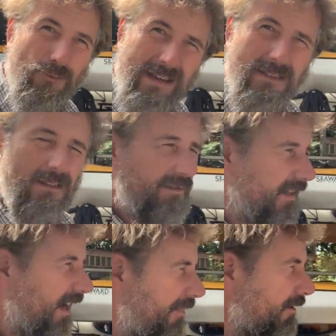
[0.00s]
rentals,
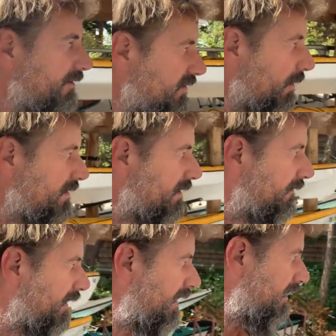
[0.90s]
and other sorts
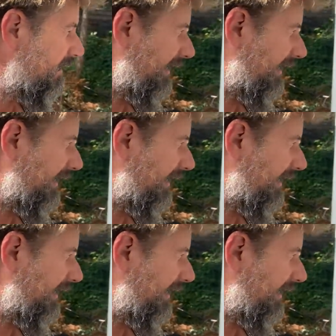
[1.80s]
of you have